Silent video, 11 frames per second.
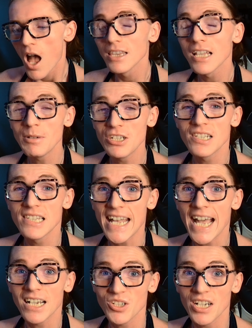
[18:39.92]
let me just say,
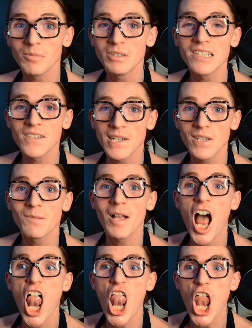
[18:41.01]
actually, I've been listening to them
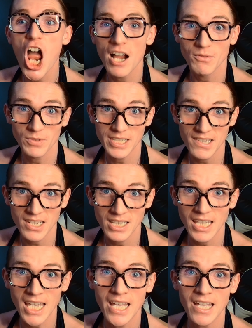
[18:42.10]
a lot
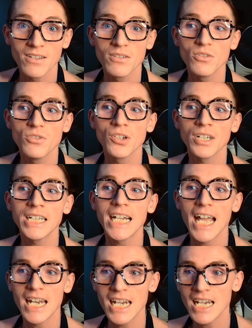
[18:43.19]
recently during
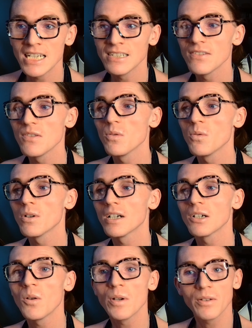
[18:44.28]
editings, or
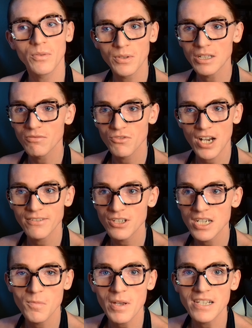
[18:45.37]
going through the
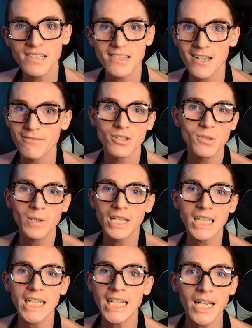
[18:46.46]
TravyJ's Space stuff and doing
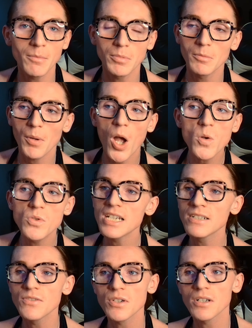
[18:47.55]
cleaning up or
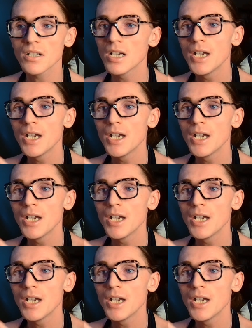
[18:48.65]
postings or